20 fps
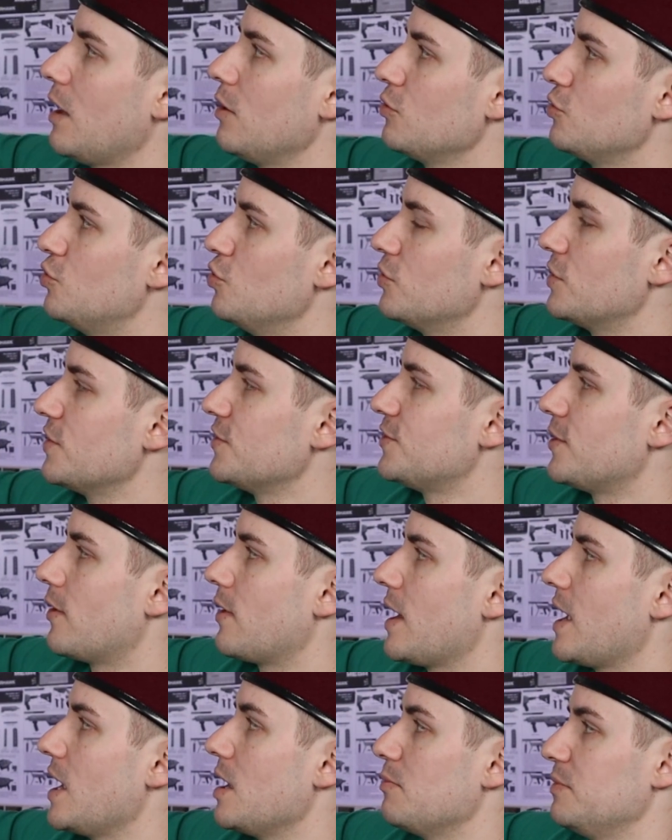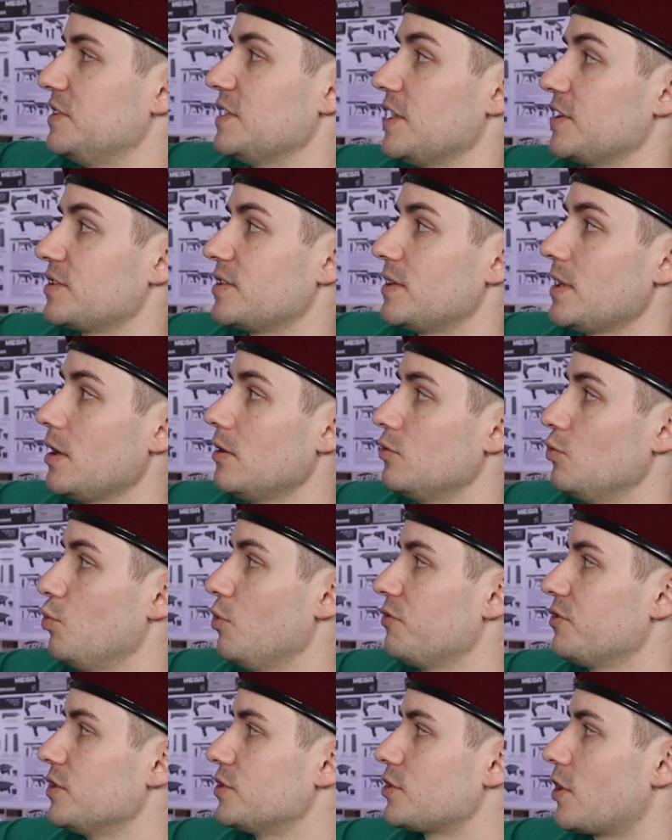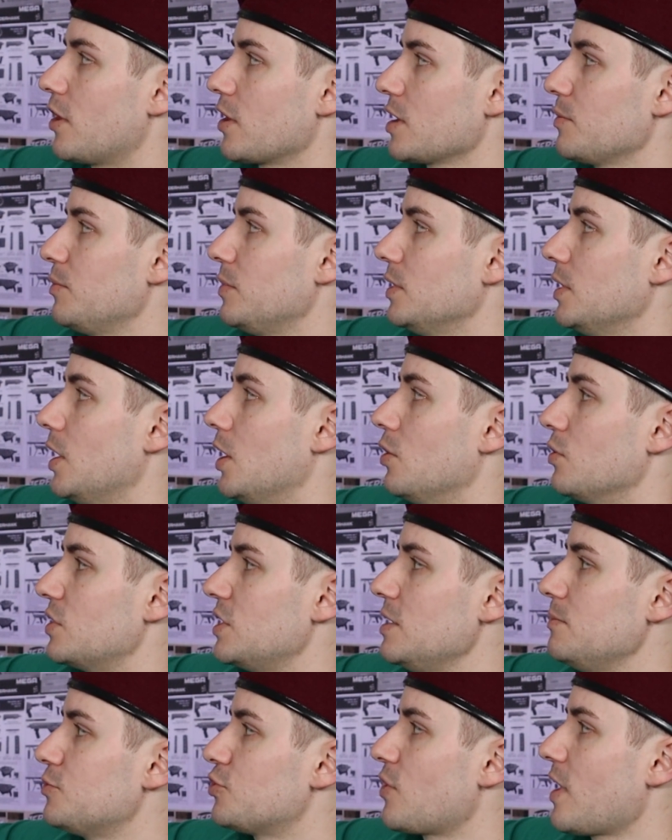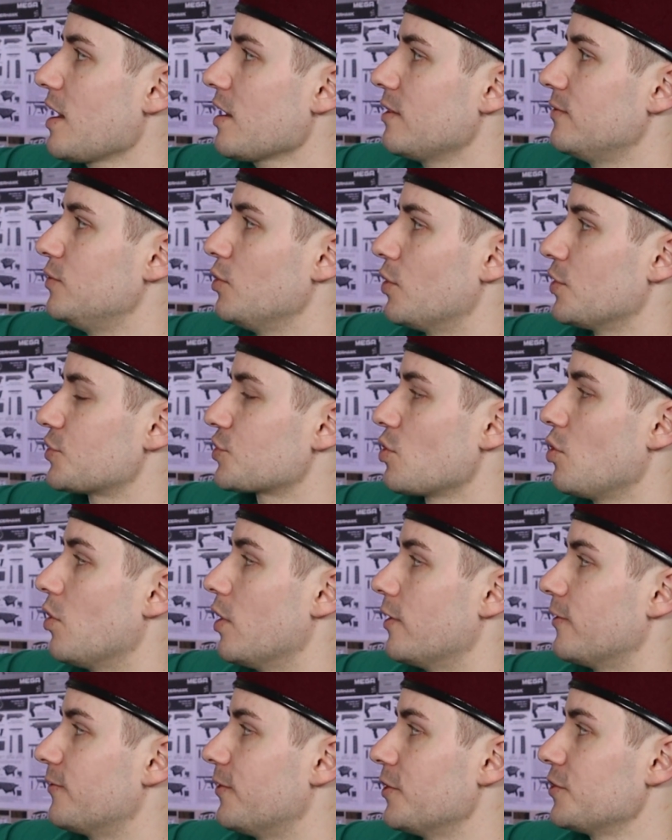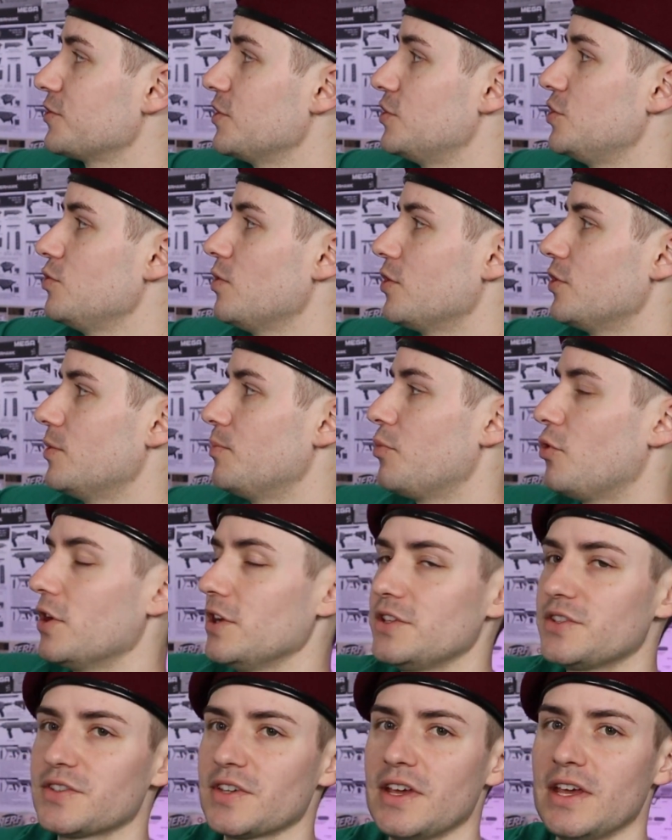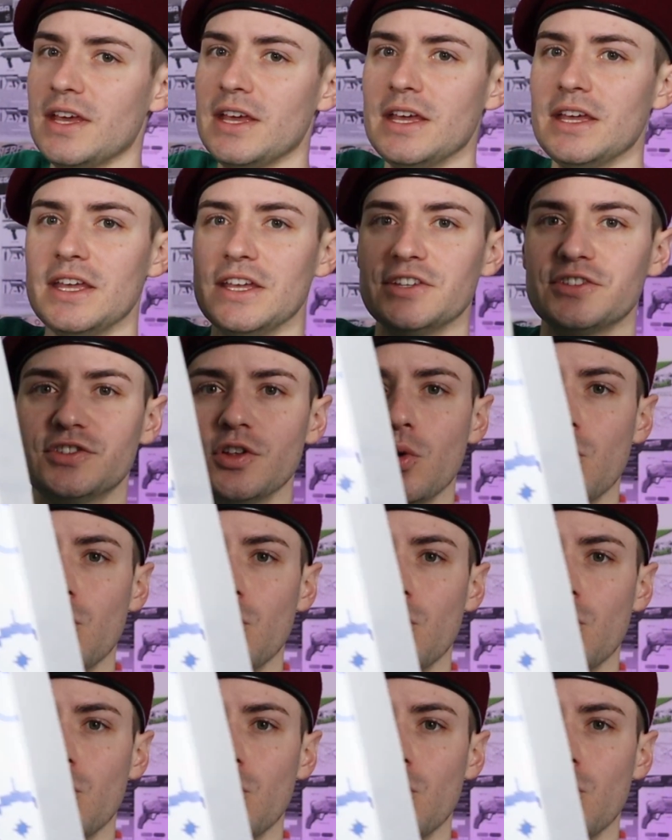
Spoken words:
How good is your aim? Test it out with the target below. Keep track of your score. First to 200 points is